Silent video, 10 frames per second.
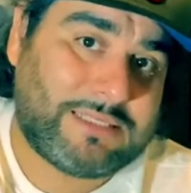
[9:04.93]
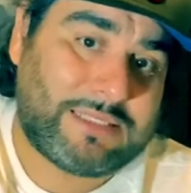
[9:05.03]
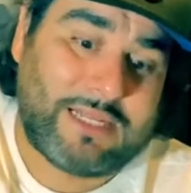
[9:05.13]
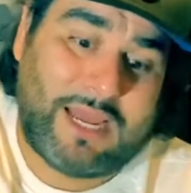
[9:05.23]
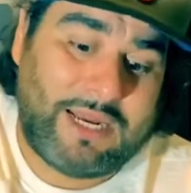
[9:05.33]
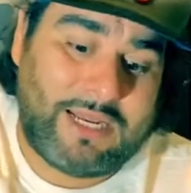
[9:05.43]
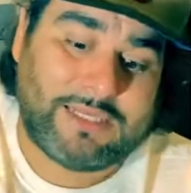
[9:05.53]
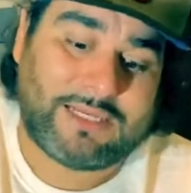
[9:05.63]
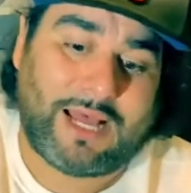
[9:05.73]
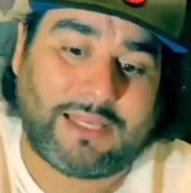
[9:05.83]
The
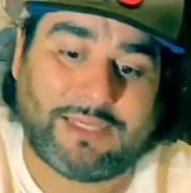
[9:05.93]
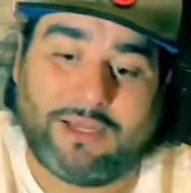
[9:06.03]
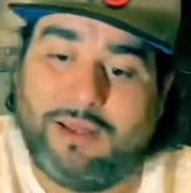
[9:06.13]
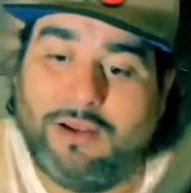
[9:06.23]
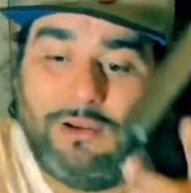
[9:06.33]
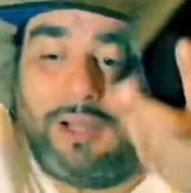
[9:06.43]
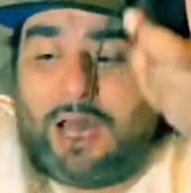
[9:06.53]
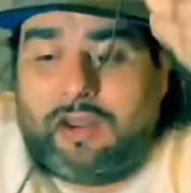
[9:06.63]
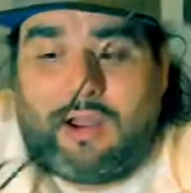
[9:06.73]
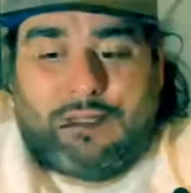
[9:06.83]
NES Classic, look
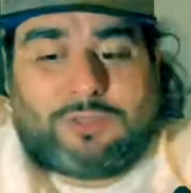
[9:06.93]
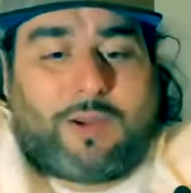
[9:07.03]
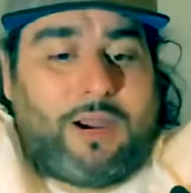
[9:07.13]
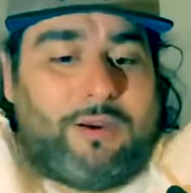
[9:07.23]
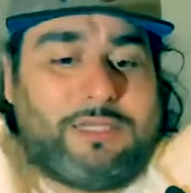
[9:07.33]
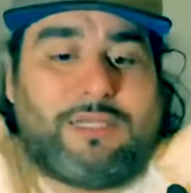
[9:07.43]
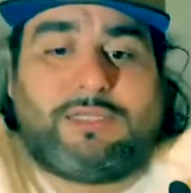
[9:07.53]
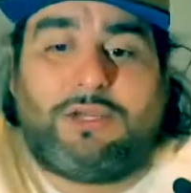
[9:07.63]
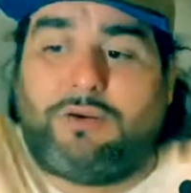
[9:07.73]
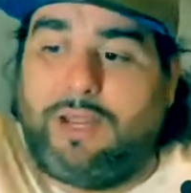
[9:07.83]
how long this wire is.
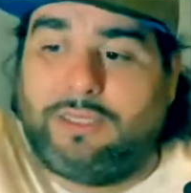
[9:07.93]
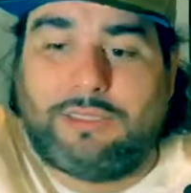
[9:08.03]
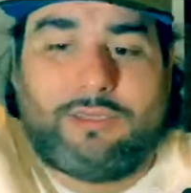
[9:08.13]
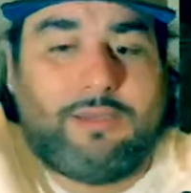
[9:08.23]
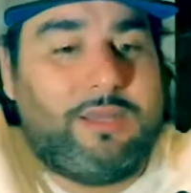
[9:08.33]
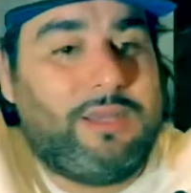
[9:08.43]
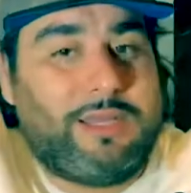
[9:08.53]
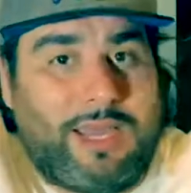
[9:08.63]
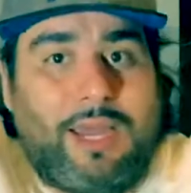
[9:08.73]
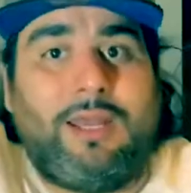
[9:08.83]
It's crazy.
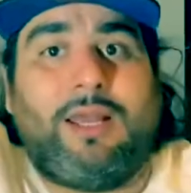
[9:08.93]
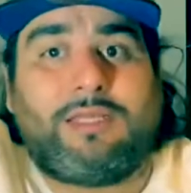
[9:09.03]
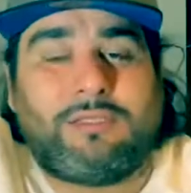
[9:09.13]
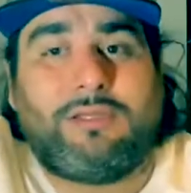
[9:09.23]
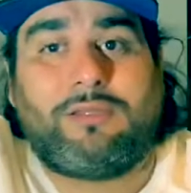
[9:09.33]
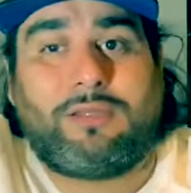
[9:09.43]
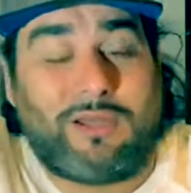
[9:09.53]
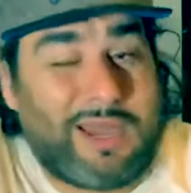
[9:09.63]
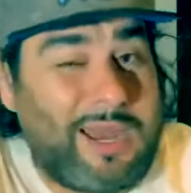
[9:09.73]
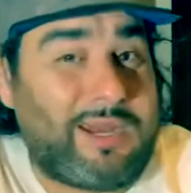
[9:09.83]
The
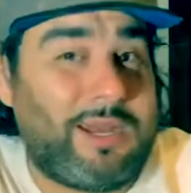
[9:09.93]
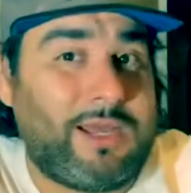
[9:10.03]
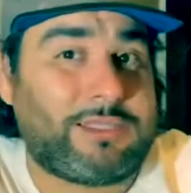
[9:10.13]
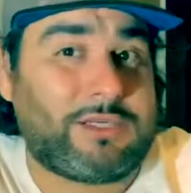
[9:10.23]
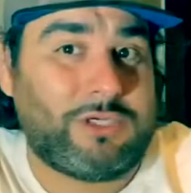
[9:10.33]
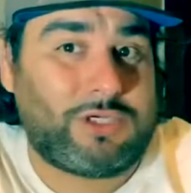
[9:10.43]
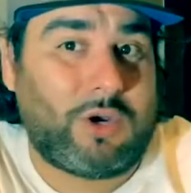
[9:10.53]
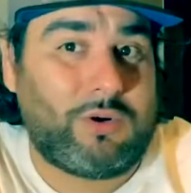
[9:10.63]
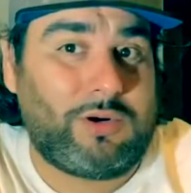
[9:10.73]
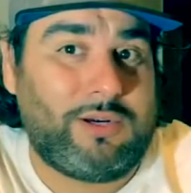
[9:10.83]
NES
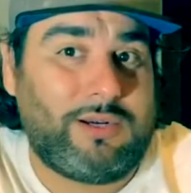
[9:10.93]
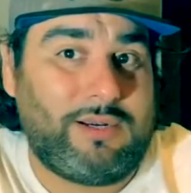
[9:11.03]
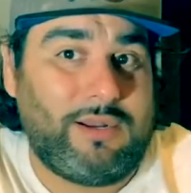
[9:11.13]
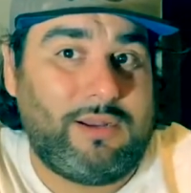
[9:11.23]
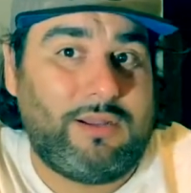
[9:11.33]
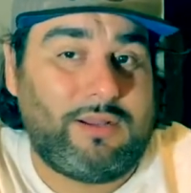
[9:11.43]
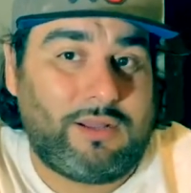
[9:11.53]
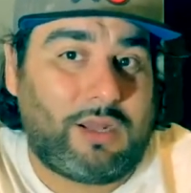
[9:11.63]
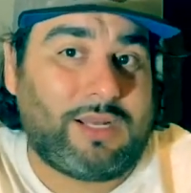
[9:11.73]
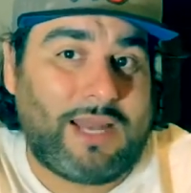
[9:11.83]
controller
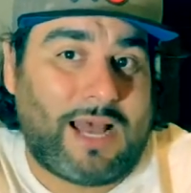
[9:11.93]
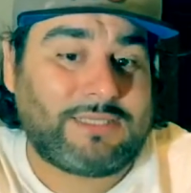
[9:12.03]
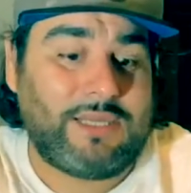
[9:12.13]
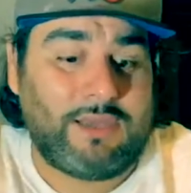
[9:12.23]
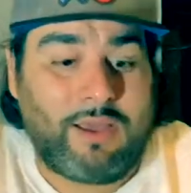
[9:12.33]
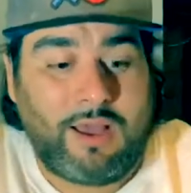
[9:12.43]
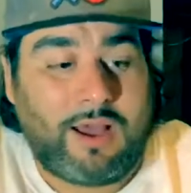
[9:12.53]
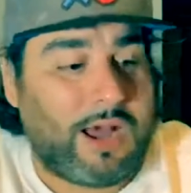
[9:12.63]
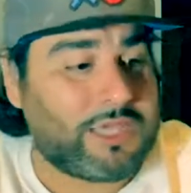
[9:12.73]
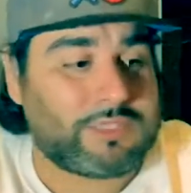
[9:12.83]
on the Classic,
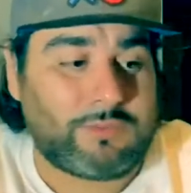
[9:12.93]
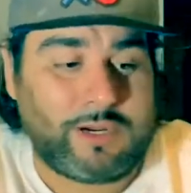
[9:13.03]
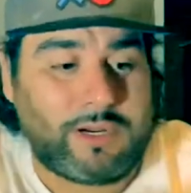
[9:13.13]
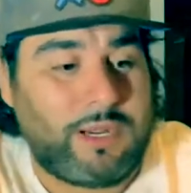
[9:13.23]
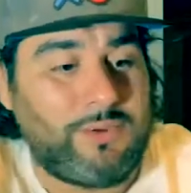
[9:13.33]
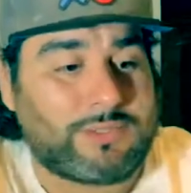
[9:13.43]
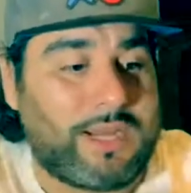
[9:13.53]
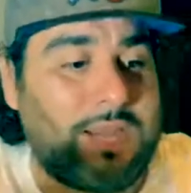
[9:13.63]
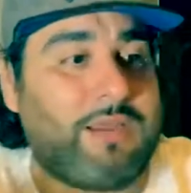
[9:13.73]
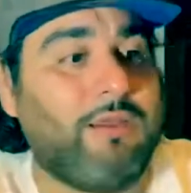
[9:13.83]
I swear it was
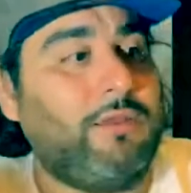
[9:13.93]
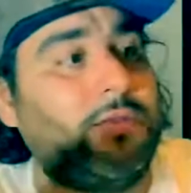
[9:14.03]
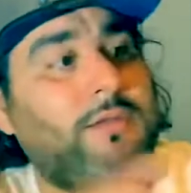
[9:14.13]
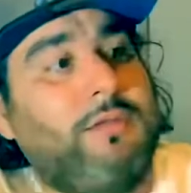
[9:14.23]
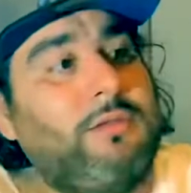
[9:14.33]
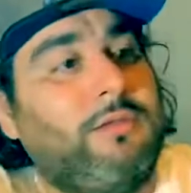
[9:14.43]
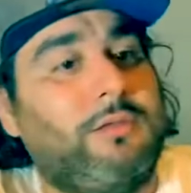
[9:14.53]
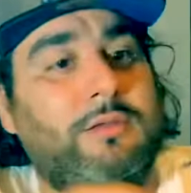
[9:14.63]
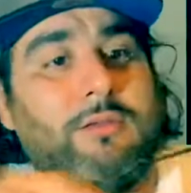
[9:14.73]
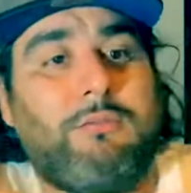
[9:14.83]
like
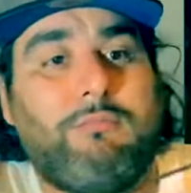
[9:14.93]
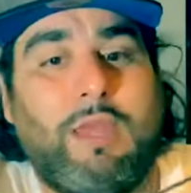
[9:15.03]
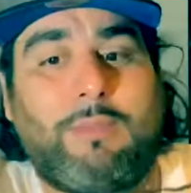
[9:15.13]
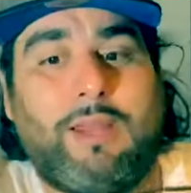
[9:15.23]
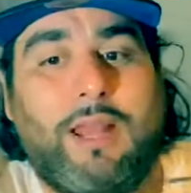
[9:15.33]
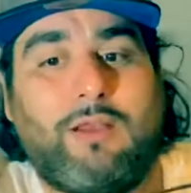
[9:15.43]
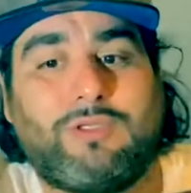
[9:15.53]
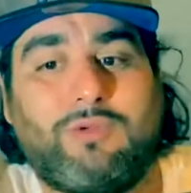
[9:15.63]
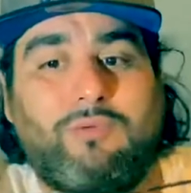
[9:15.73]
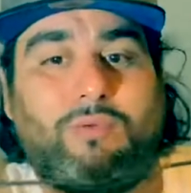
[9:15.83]
maybe like
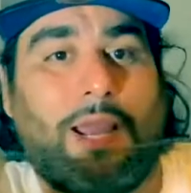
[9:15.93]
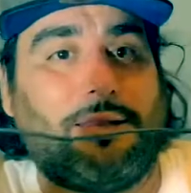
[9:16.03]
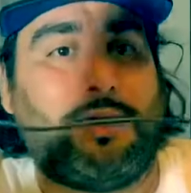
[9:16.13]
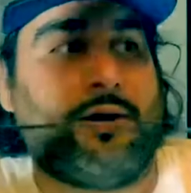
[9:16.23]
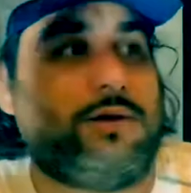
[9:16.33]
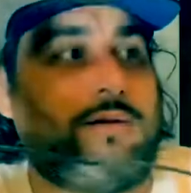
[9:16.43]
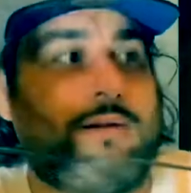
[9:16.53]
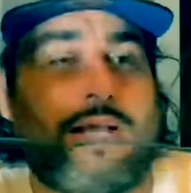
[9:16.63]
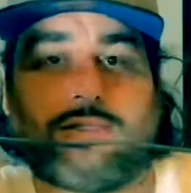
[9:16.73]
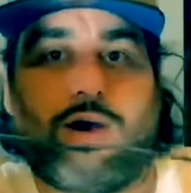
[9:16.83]
to right there.
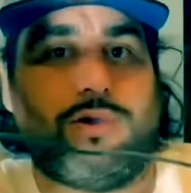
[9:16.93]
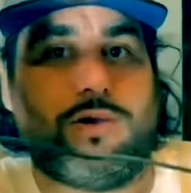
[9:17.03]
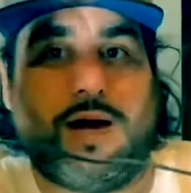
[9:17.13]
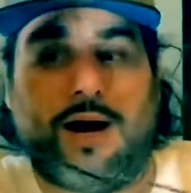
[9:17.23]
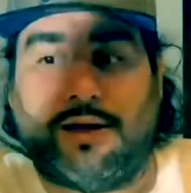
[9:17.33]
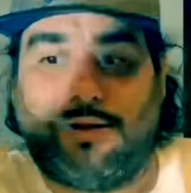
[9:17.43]
That's all you got.